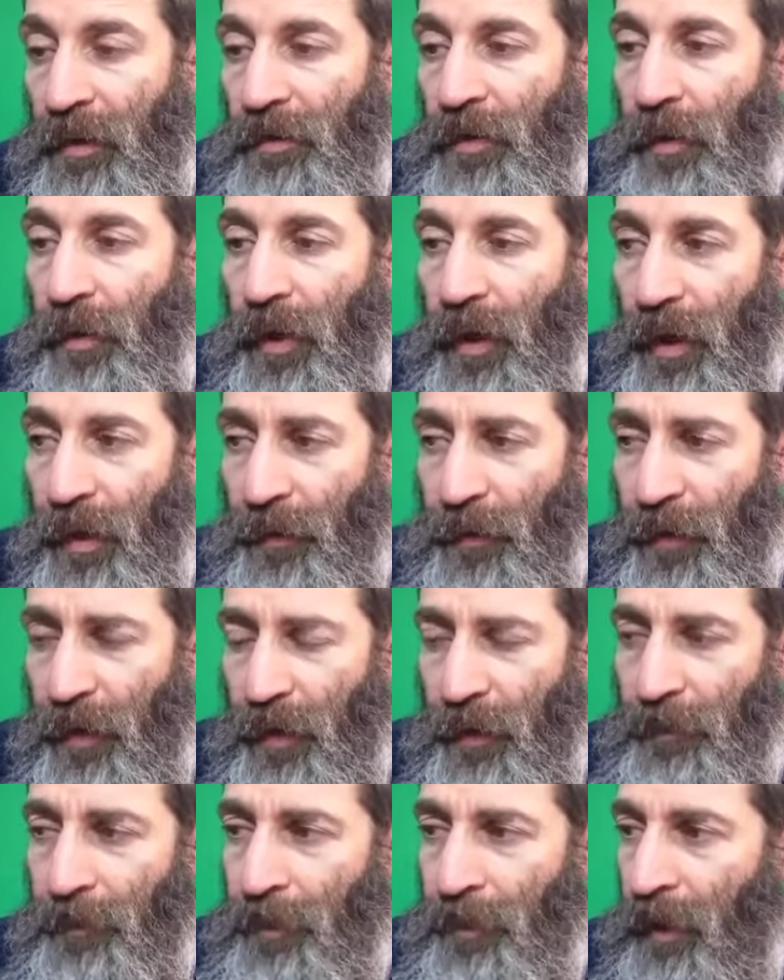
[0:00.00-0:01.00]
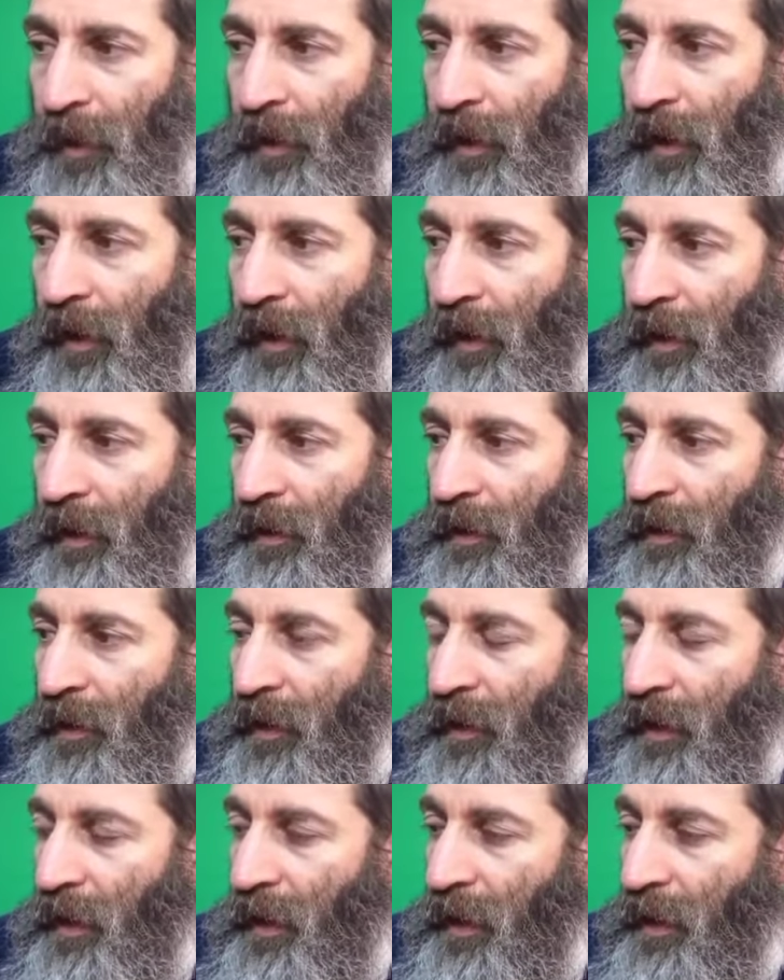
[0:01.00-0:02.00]
So even uh,
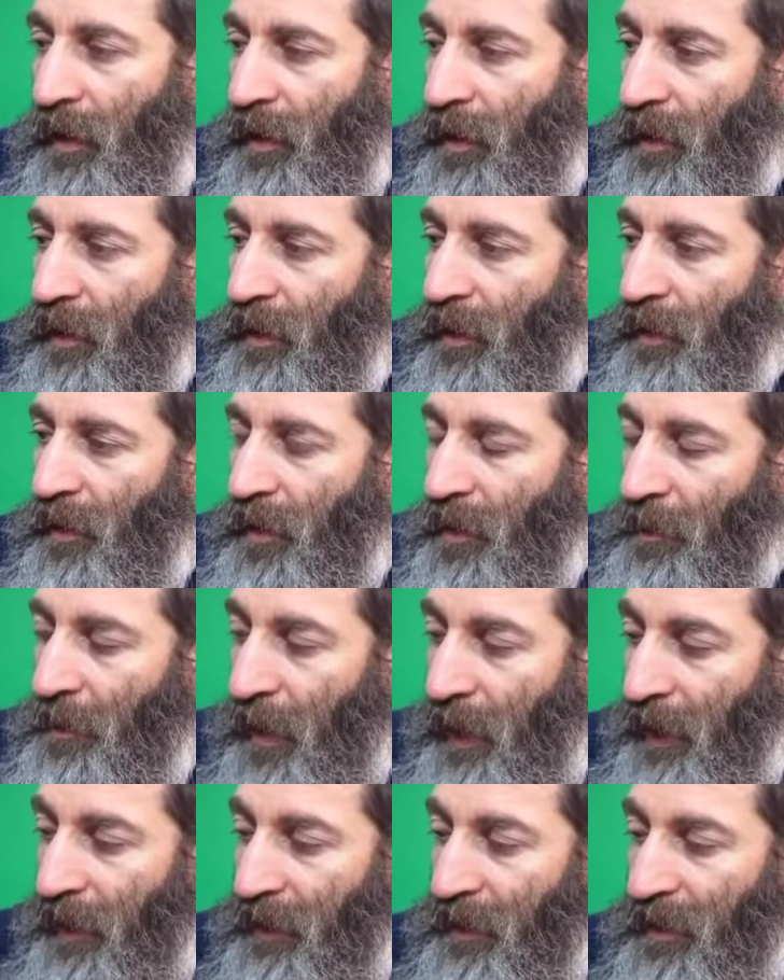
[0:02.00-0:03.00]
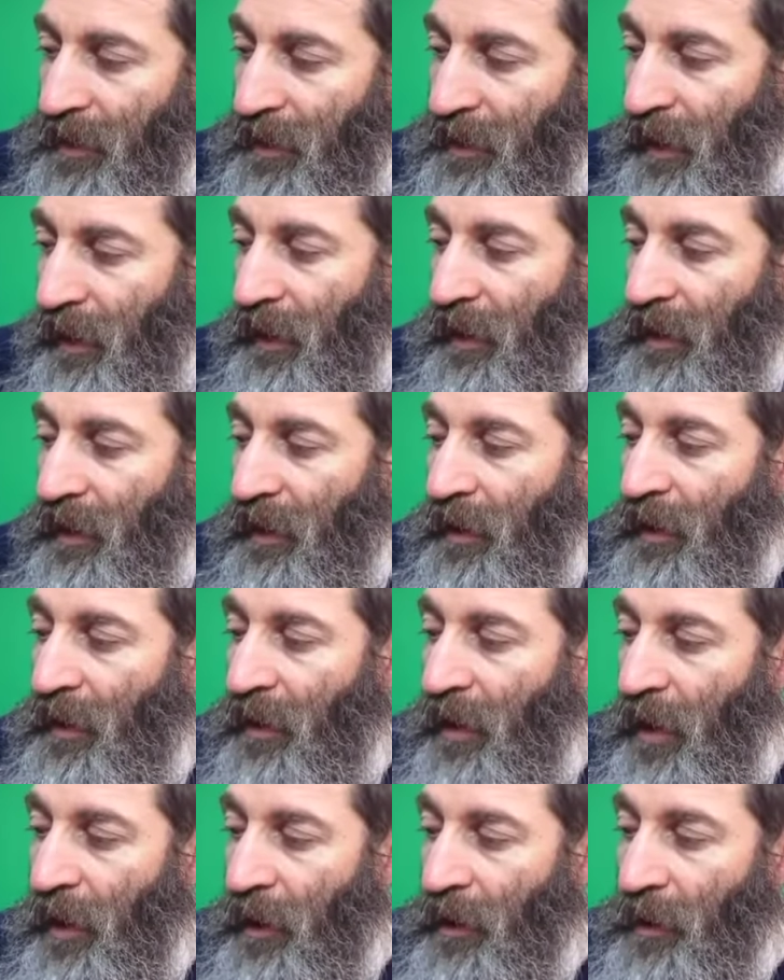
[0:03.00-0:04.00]
in, in, in man's sin,
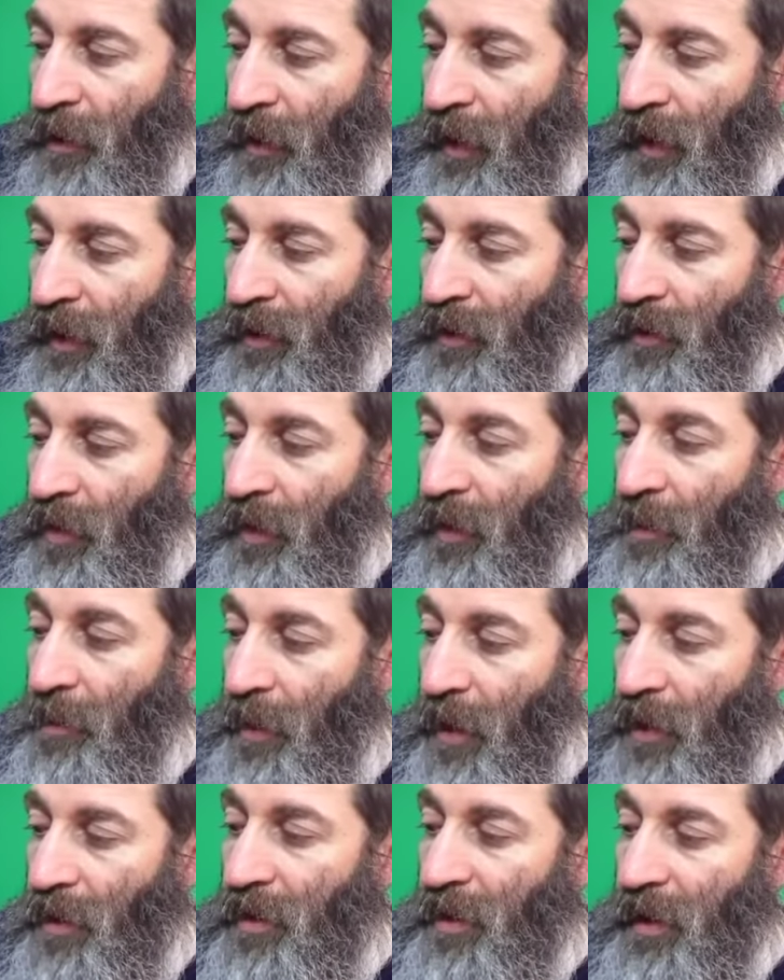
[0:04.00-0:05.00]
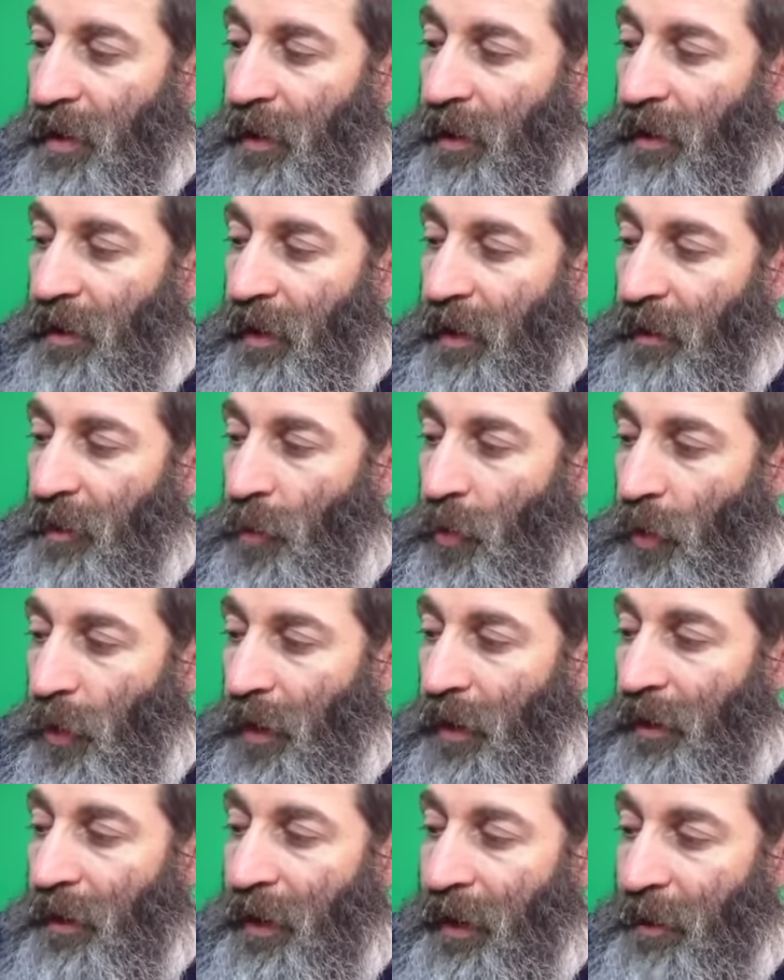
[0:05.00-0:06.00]
our Creator saw the mercy and, and
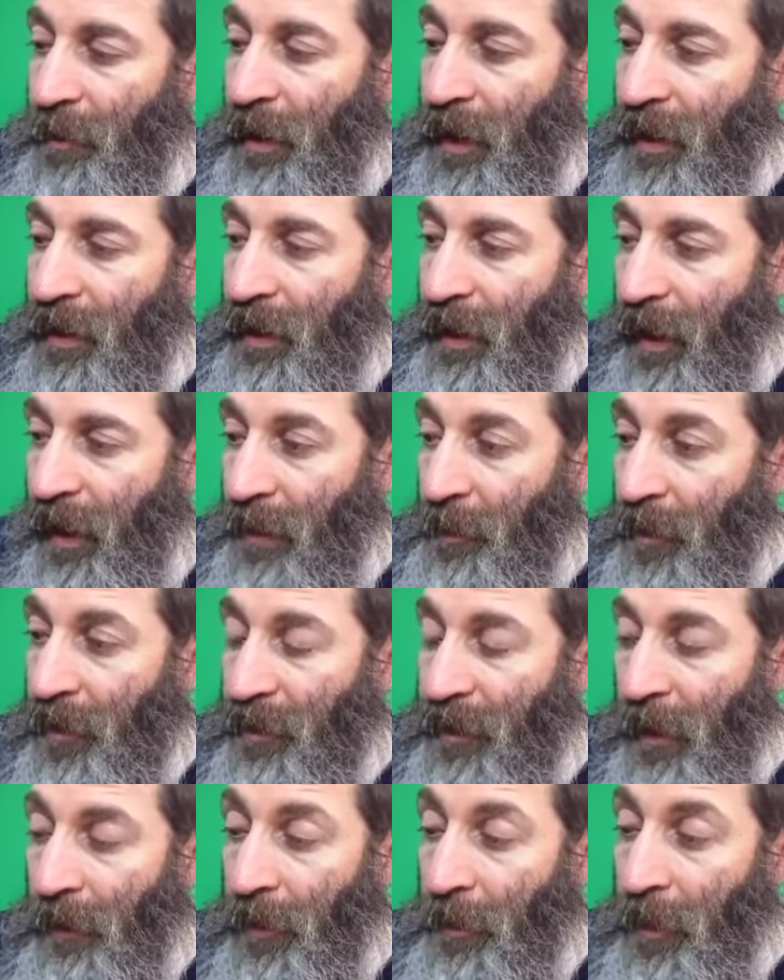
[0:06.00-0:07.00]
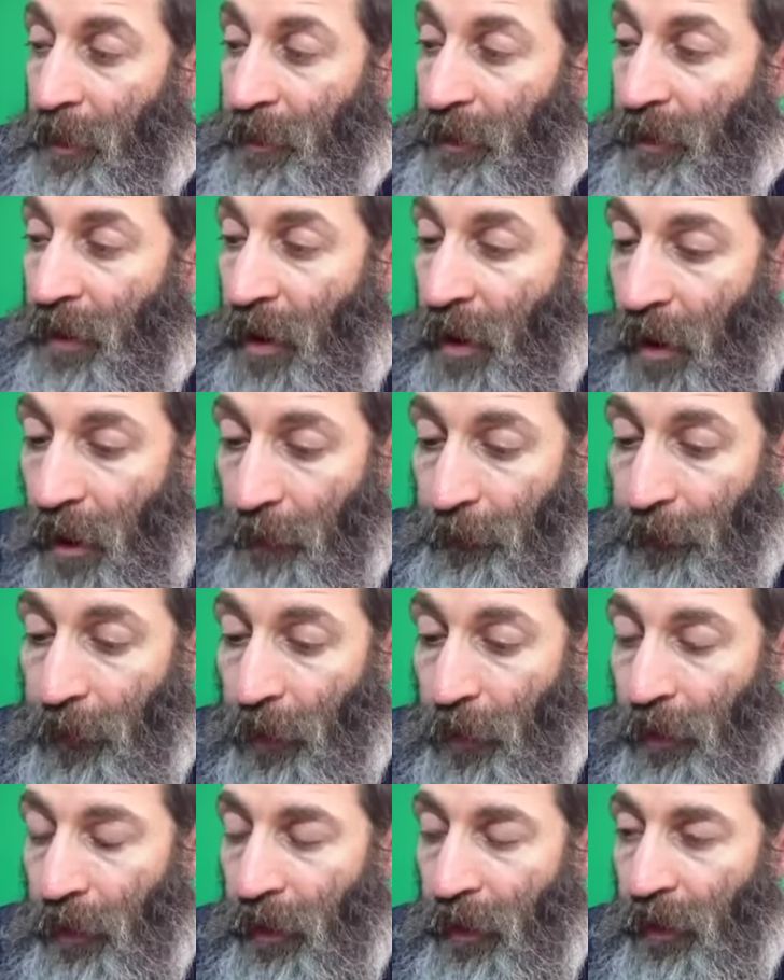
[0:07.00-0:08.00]
wouldn't let him eat the animals that were most
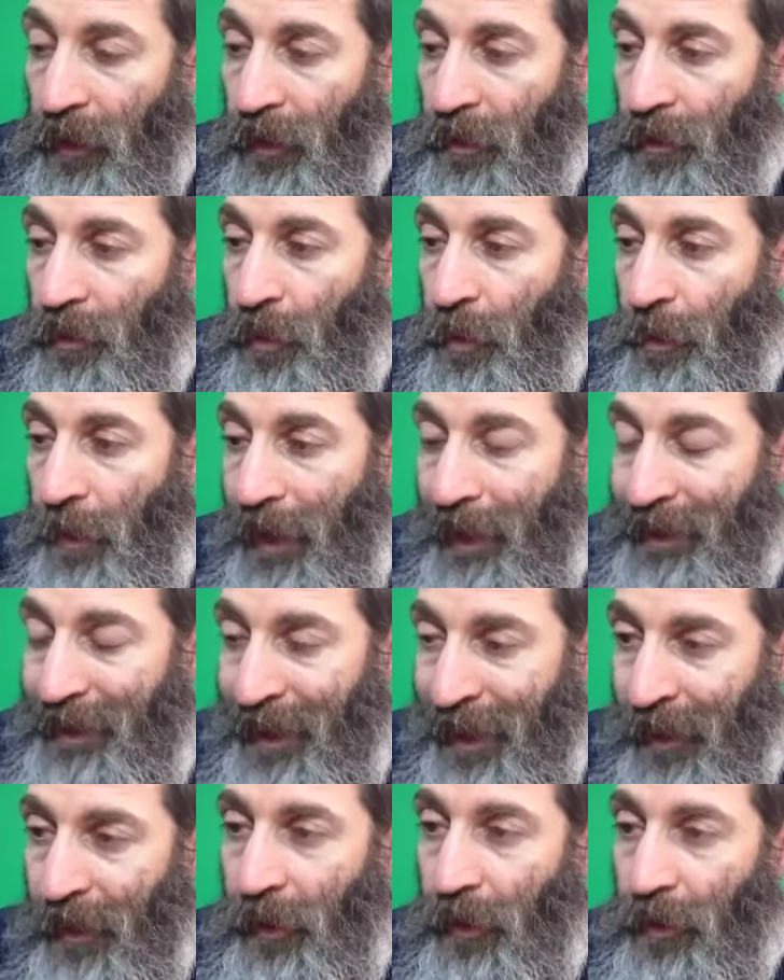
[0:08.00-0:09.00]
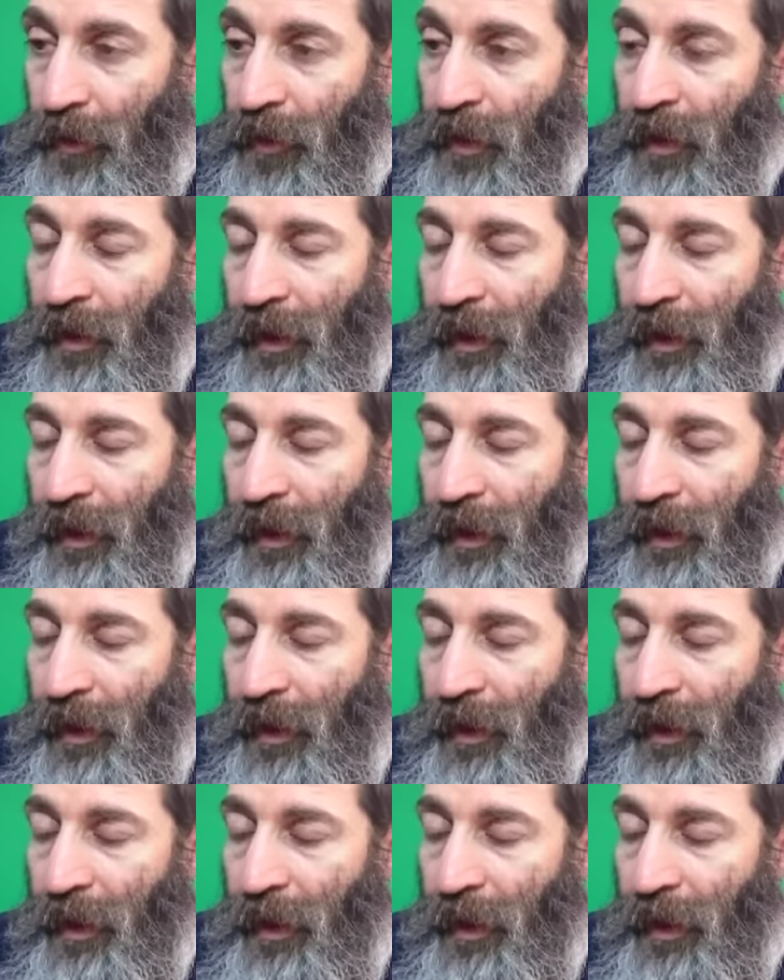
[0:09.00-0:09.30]
harmful to man's health.